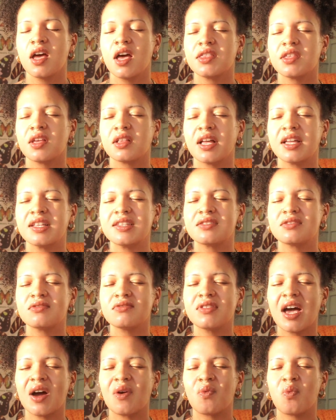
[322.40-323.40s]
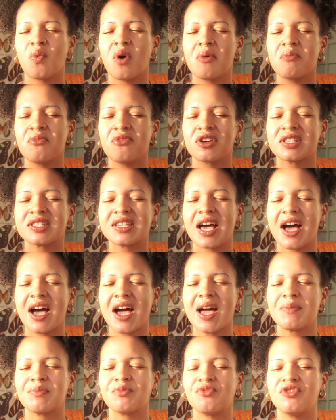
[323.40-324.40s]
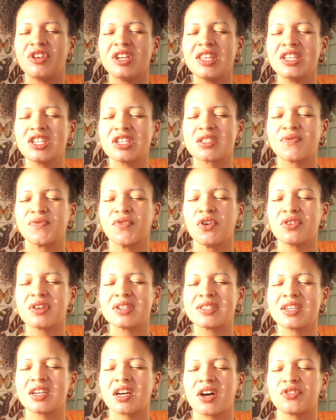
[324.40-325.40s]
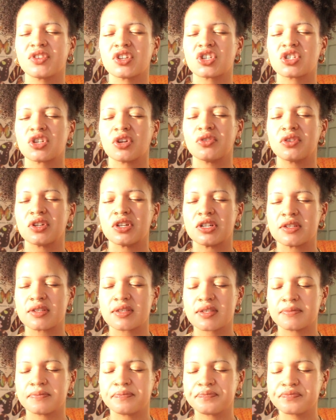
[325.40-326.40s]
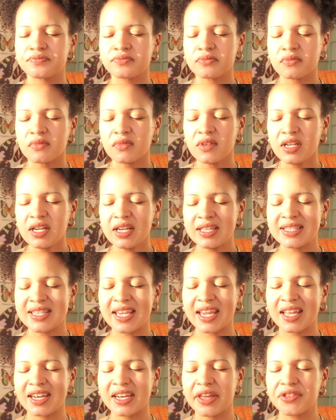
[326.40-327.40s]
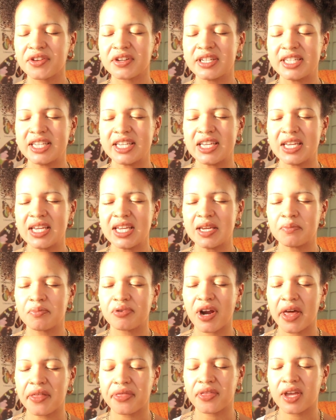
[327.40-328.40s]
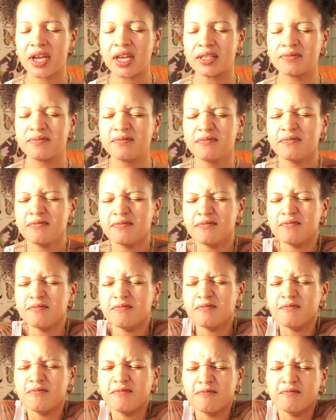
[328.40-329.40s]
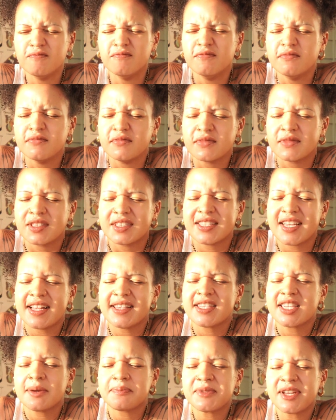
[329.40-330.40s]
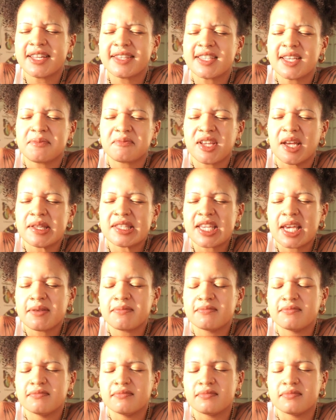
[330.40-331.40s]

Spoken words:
Then let's do that one more time, really just focusing on the shoulders. Take another deep breath in. Tense up, tense up, tense up.